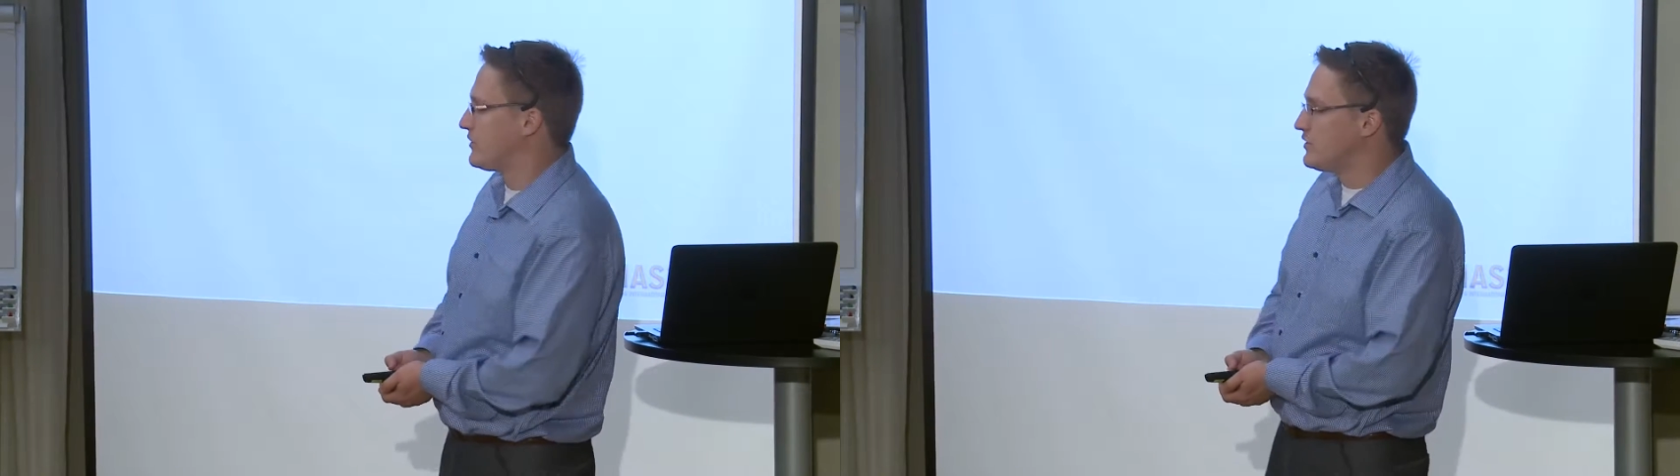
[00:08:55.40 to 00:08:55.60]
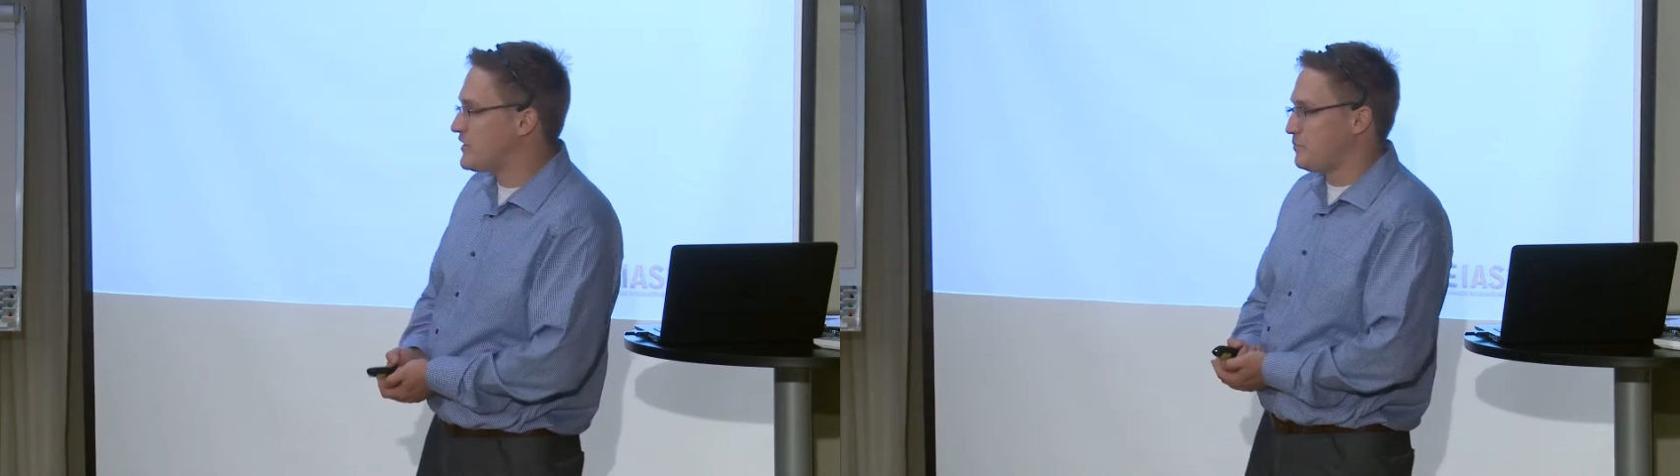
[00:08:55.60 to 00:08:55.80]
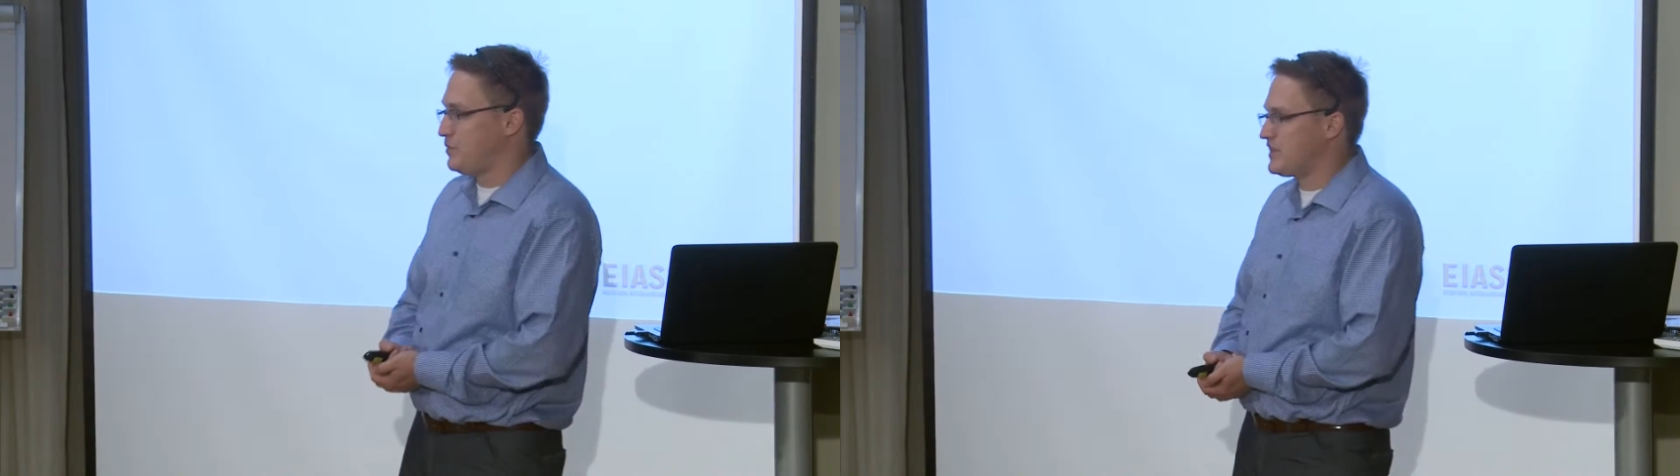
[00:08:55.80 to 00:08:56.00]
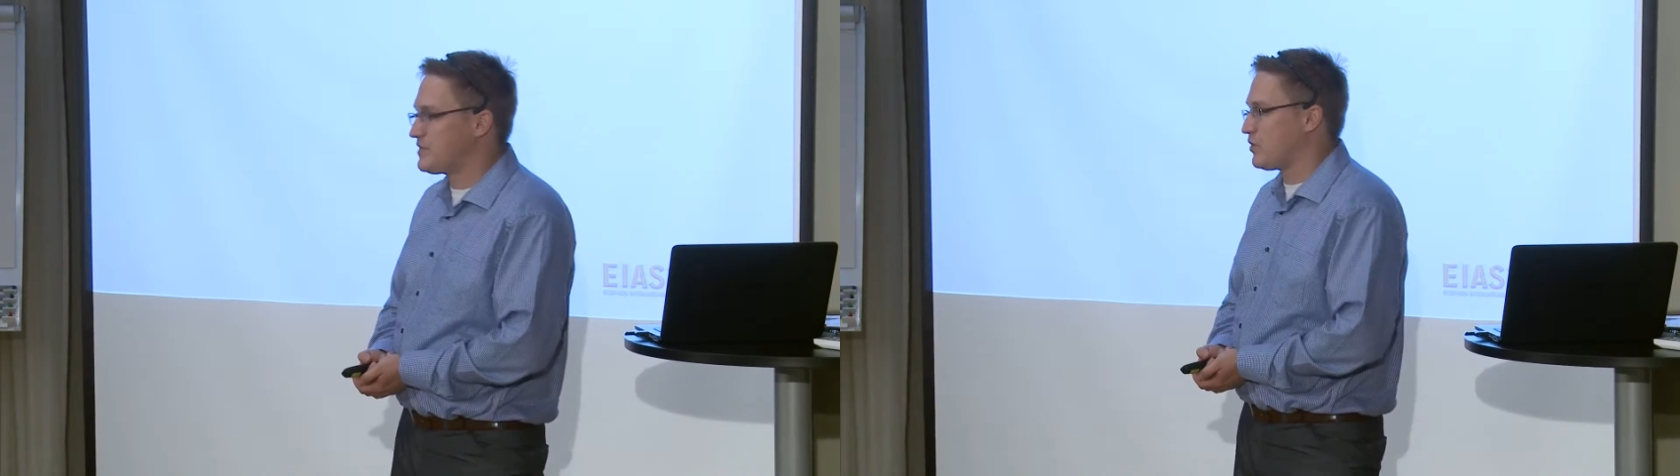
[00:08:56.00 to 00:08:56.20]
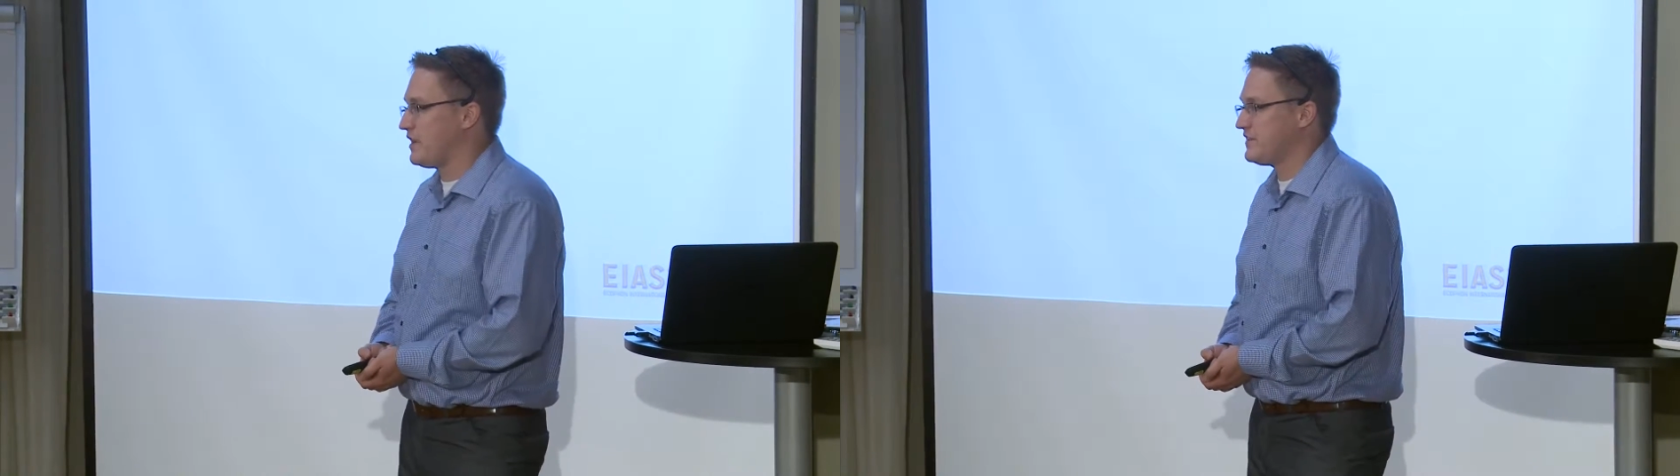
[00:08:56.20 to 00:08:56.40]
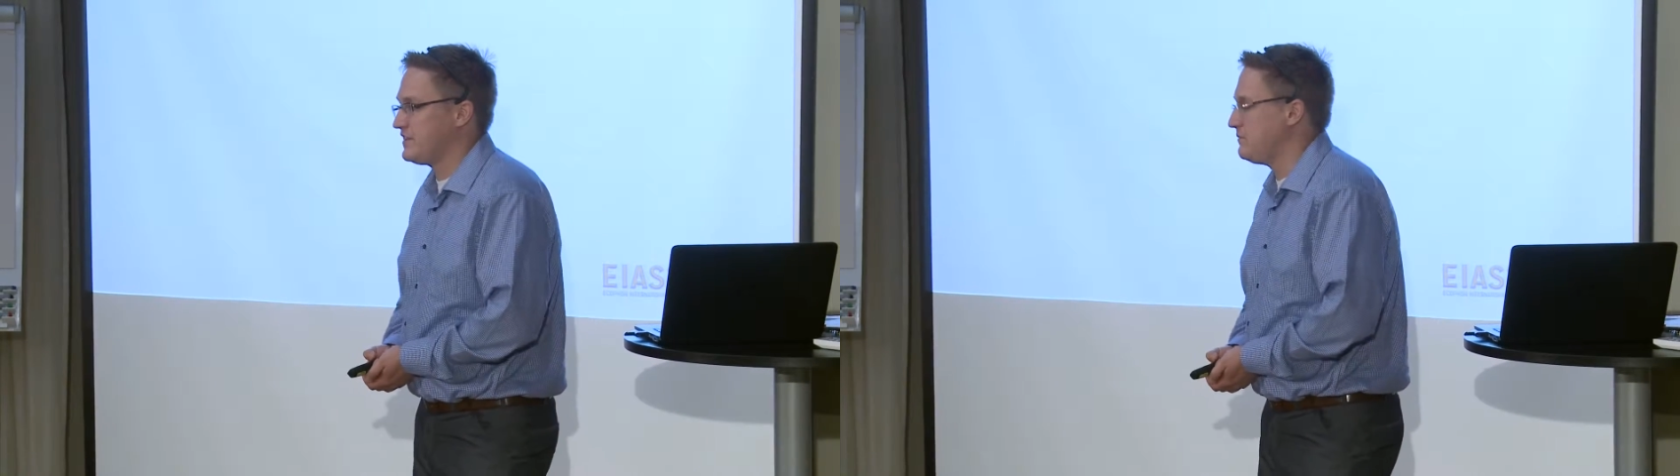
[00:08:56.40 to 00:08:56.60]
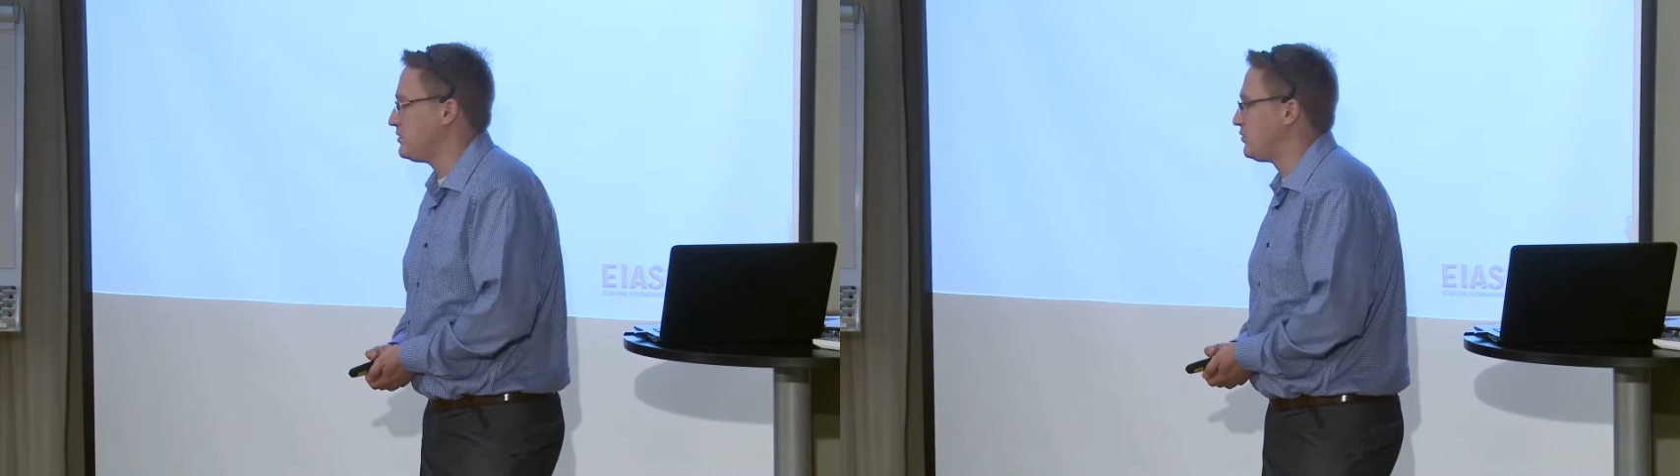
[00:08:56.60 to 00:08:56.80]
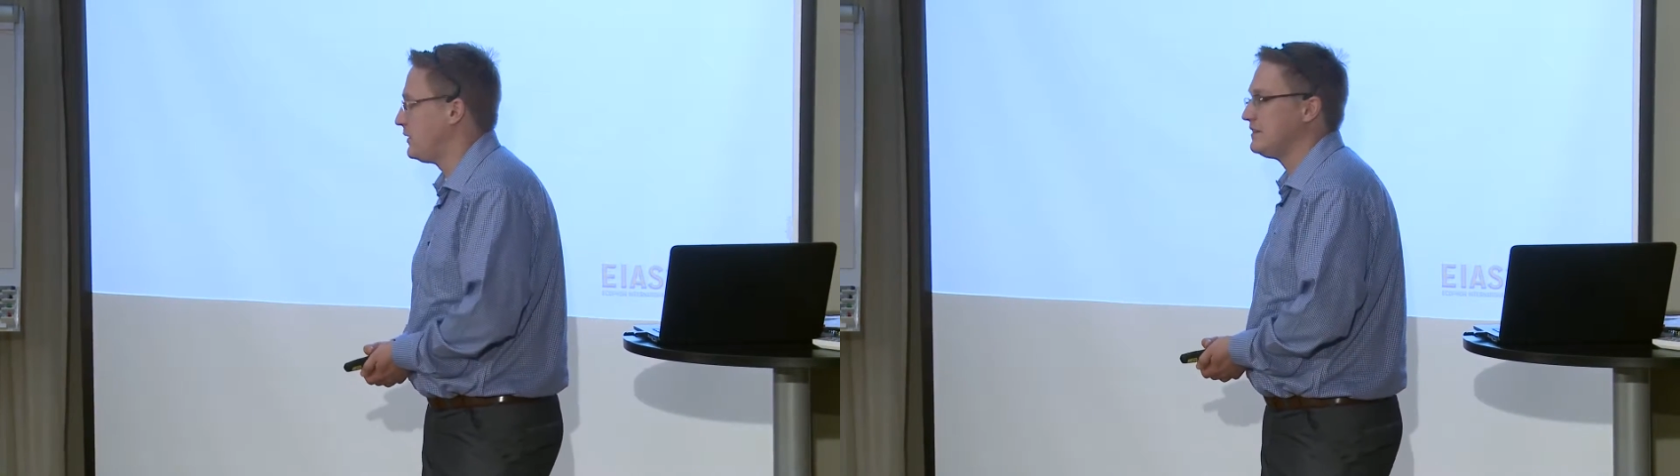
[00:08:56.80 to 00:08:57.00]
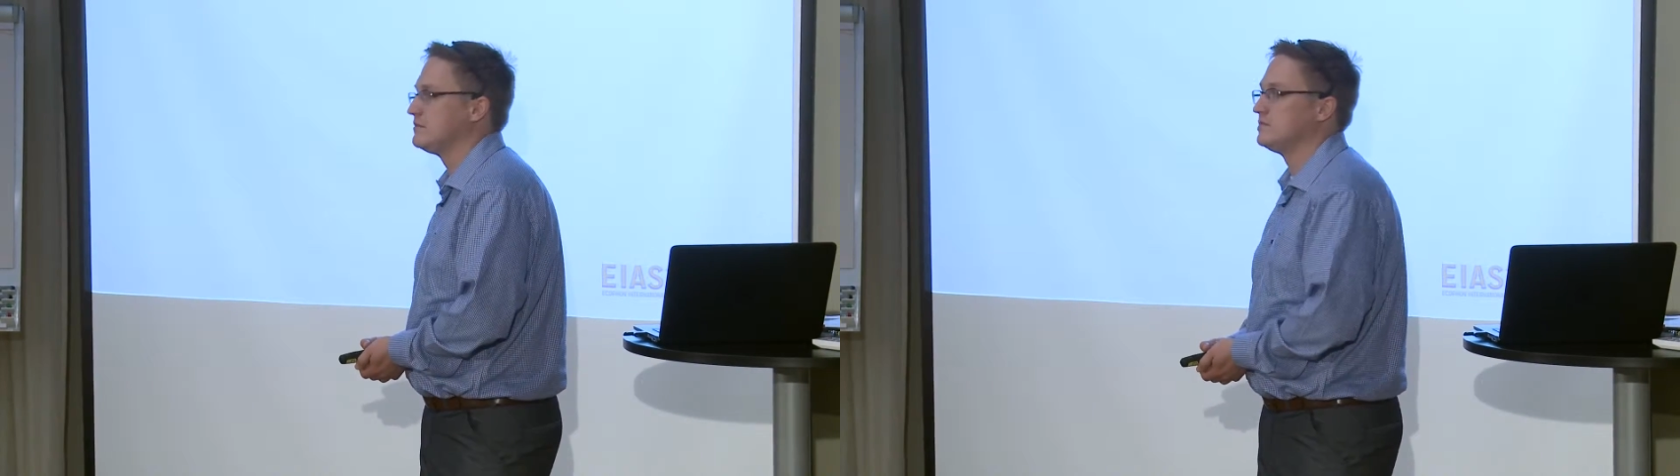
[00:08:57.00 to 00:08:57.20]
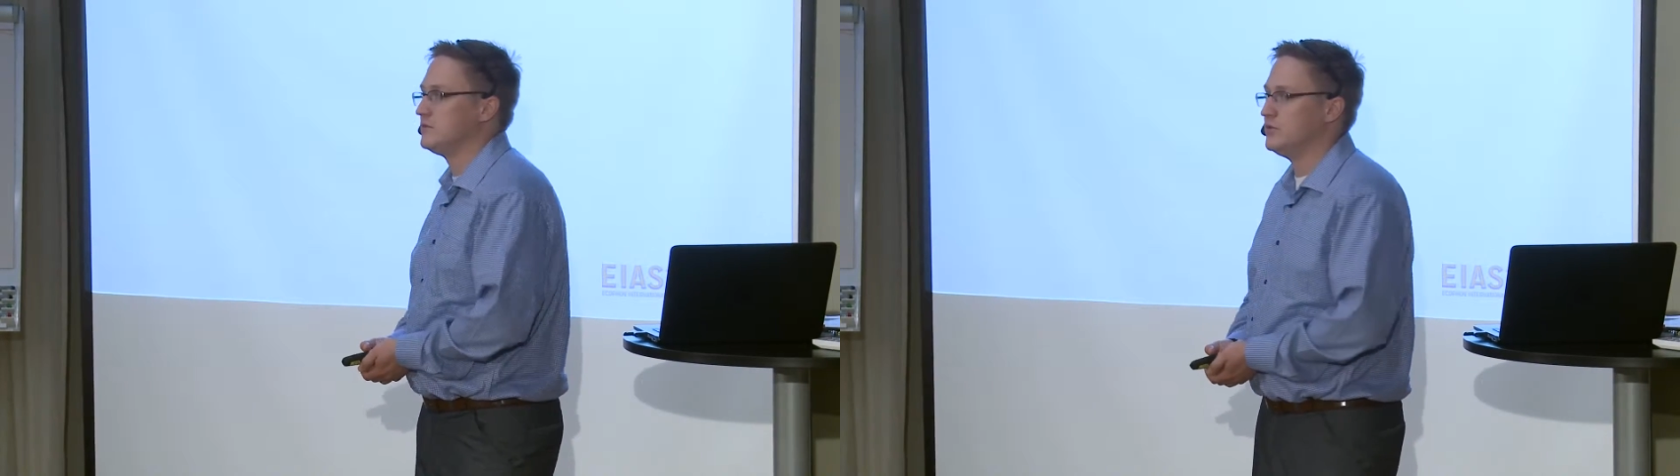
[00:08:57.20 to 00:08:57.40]
a good speech privacy between
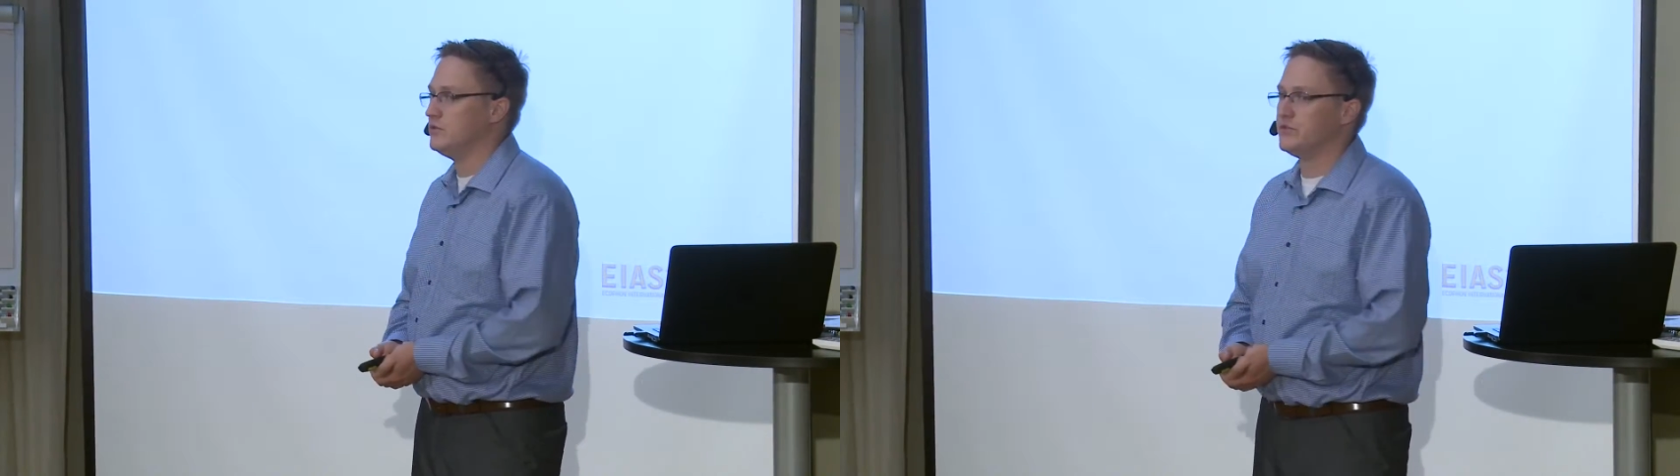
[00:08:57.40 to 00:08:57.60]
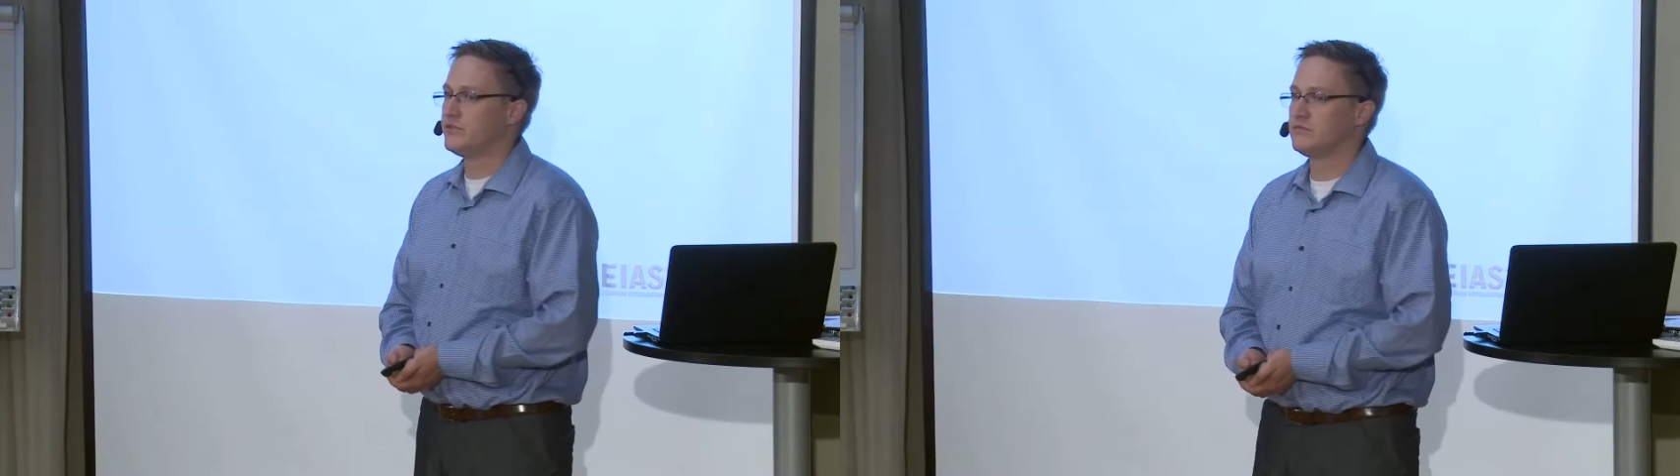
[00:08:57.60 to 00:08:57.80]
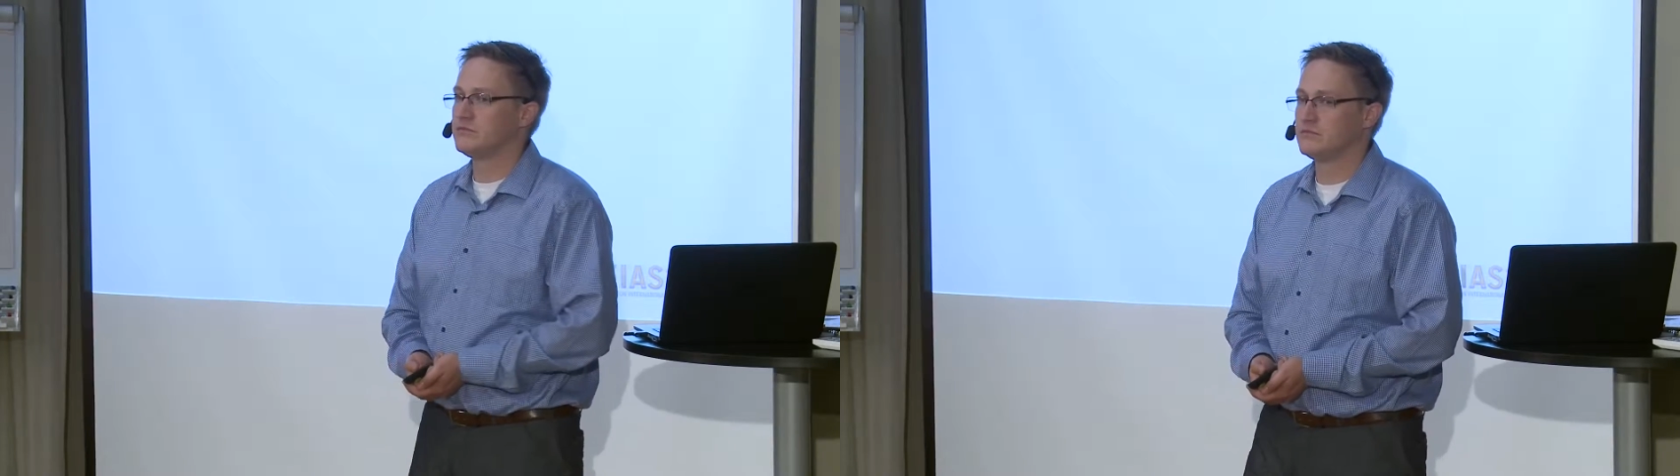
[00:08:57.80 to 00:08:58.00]
the rooms,